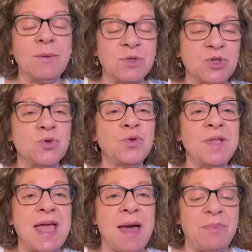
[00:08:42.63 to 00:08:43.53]
I was
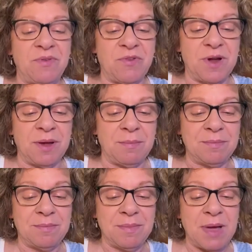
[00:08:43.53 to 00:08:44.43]
truly happy for him.
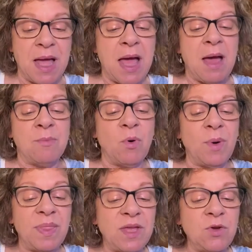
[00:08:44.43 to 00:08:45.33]
But
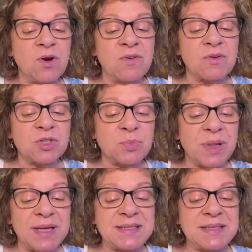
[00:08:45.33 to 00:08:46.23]
when the universe
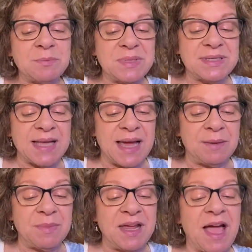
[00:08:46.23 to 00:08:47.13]
placed him
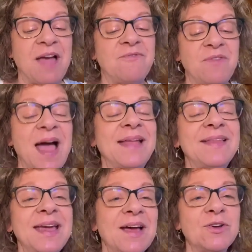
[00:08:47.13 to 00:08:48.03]
beside me, I
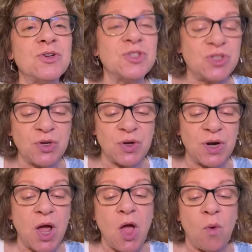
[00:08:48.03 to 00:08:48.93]
finally
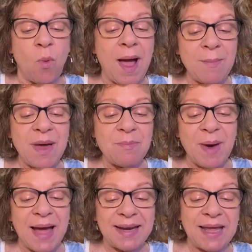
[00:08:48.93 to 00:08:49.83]
understood why my
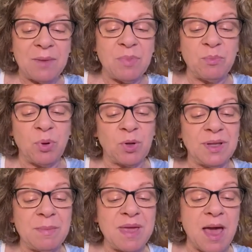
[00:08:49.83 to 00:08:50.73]
body had been
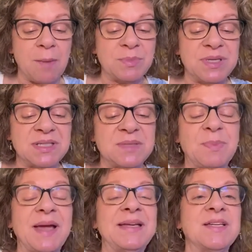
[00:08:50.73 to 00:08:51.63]
pulling me up
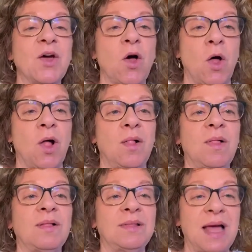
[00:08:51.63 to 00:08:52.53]
despite
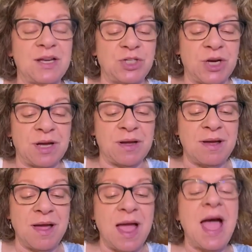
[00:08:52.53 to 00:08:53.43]
all logic.
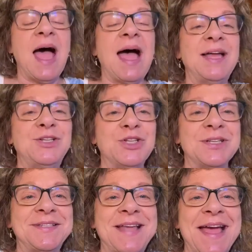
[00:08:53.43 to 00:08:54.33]
I
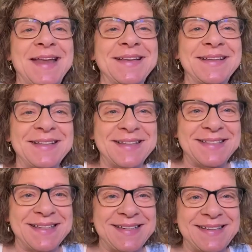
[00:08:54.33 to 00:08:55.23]
just hadn't
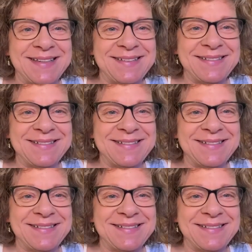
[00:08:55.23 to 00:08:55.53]
listened.